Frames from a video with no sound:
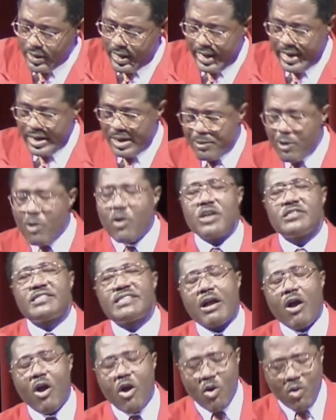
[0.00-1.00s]
In the book of
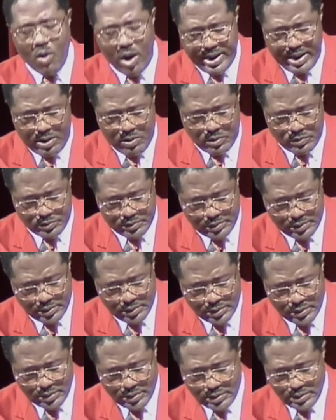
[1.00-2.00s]
Second Chronicle,
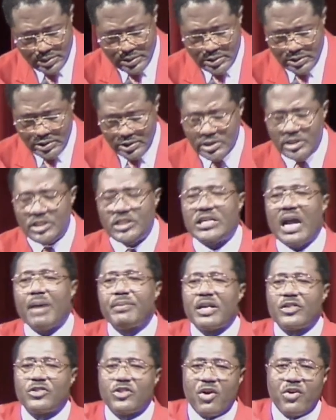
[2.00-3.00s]

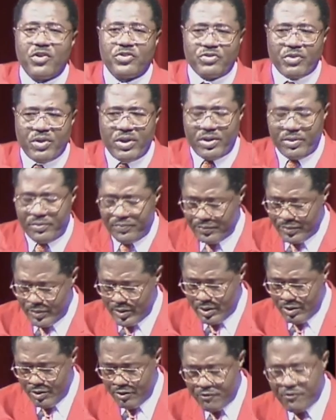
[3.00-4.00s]
chapter 33,
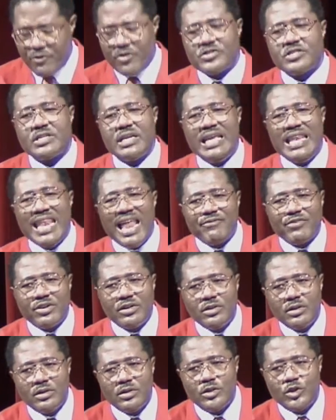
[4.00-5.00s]
verse
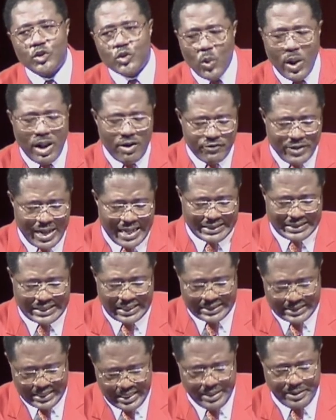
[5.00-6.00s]
11, 12, and
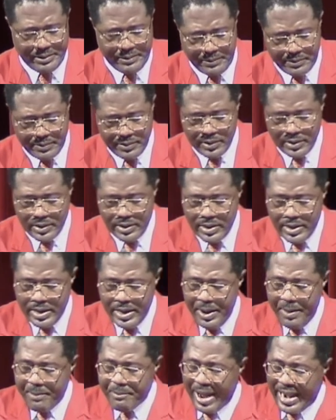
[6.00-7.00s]
13,
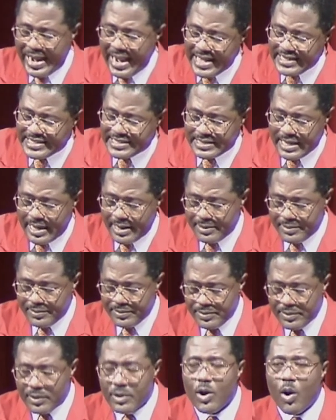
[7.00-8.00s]
Manasseh
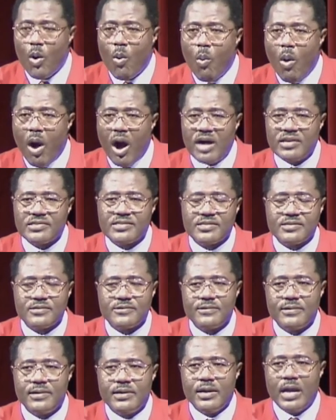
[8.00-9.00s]
was
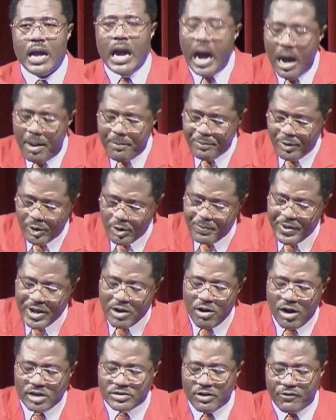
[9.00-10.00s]
humbled
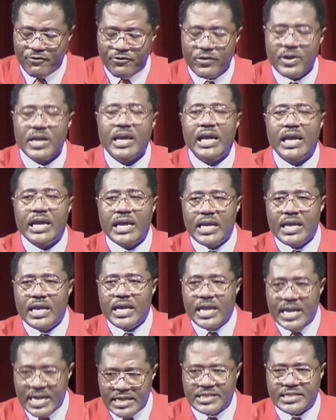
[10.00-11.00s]
because of
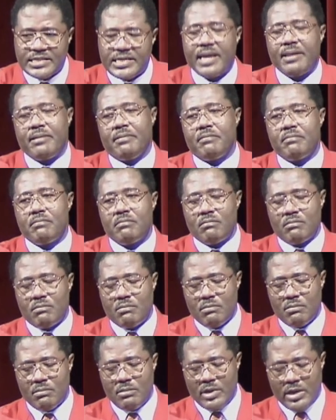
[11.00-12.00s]
his sin.
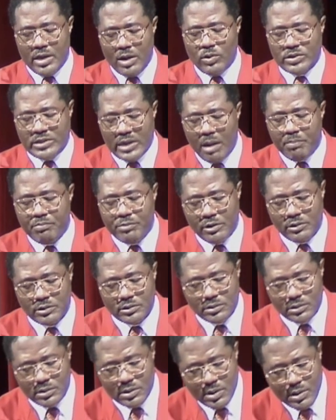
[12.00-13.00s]
He was humbled
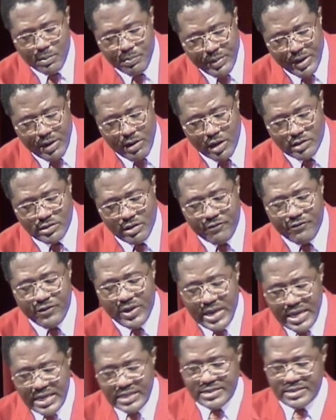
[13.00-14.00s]
because of
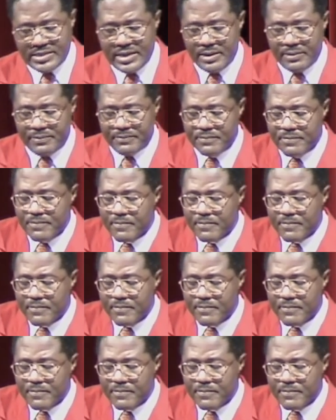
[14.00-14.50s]
his sin.